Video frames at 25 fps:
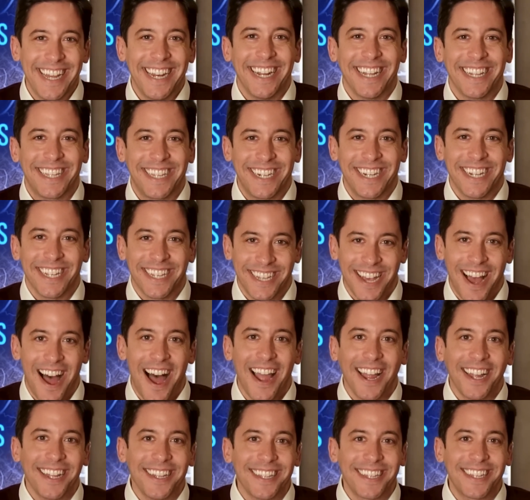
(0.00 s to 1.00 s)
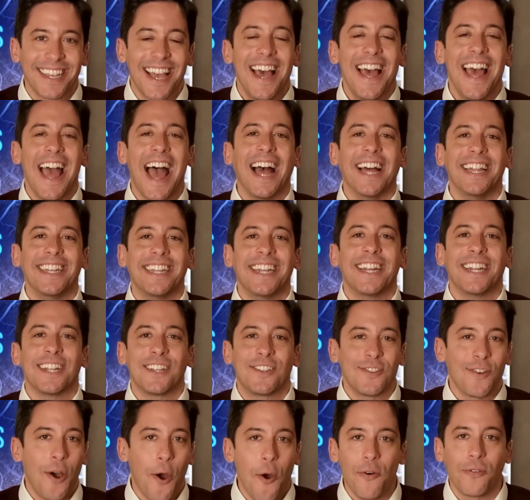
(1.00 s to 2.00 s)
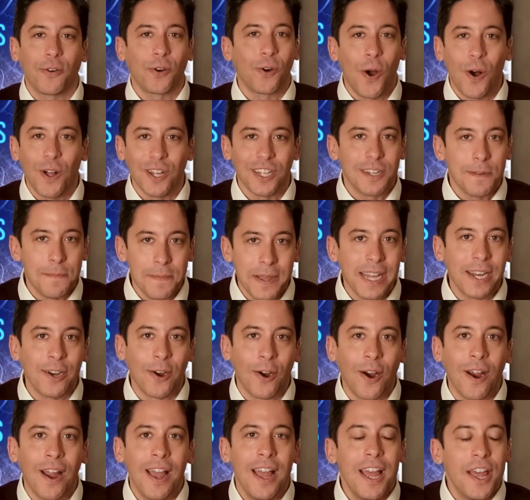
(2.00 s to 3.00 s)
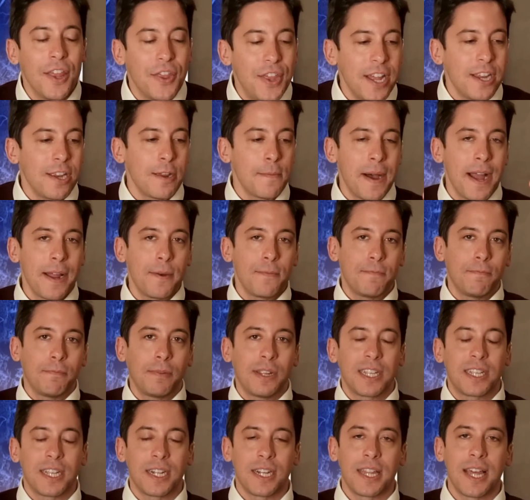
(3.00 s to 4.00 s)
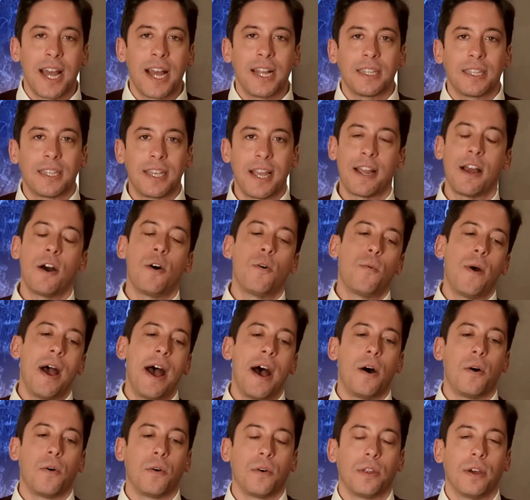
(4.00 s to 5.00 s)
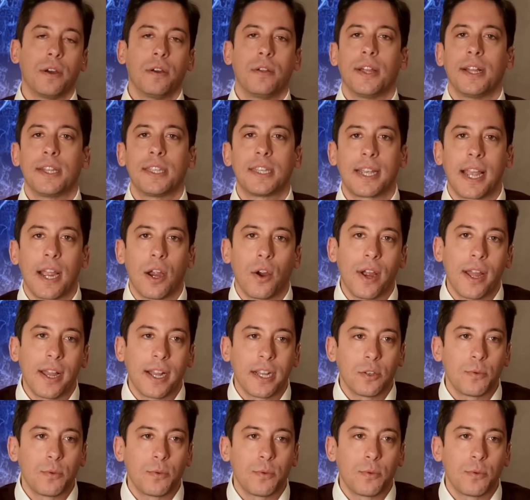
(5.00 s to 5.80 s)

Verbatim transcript: in its designs and in its overall demeanor, then you might listen to that and say, oh, wow, oh, that's scary.